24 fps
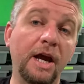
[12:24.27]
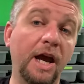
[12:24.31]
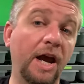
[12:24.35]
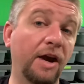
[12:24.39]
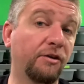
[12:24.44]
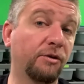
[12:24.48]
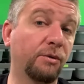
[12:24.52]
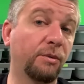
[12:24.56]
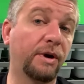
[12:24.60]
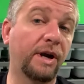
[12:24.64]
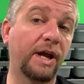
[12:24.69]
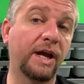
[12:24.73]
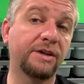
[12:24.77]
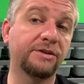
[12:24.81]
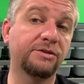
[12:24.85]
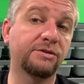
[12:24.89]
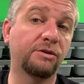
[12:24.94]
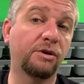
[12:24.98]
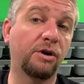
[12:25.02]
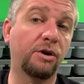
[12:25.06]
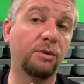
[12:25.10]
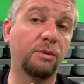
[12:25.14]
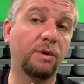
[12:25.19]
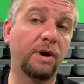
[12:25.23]
Everyone has
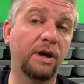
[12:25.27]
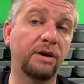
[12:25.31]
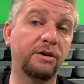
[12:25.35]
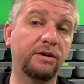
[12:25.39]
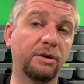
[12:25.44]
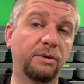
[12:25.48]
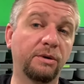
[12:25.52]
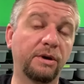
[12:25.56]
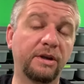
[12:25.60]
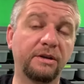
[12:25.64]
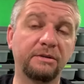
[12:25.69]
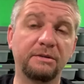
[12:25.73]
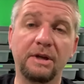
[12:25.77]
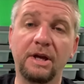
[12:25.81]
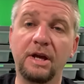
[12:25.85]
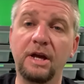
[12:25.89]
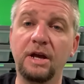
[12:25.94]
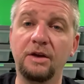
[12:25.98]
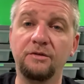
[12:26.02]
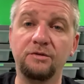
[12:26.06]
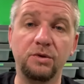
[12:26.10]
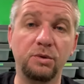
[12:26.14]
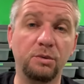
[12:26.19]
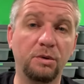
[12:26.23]
their own way of doing it.
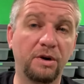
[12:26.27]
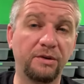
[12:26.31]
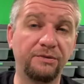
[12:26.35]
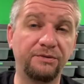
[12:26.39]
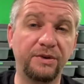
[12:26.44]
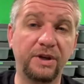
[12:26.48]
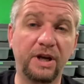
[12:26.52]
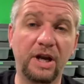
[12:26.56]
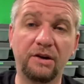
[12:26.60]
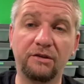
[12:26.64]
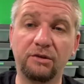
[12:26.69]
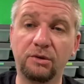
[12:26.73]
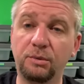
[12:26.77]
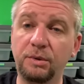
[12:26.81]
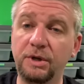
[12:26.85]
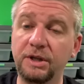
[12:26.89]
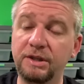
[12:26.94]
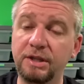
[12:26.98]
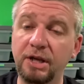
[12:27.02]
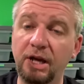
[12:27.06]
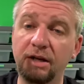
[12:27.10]
If you want to feed every week,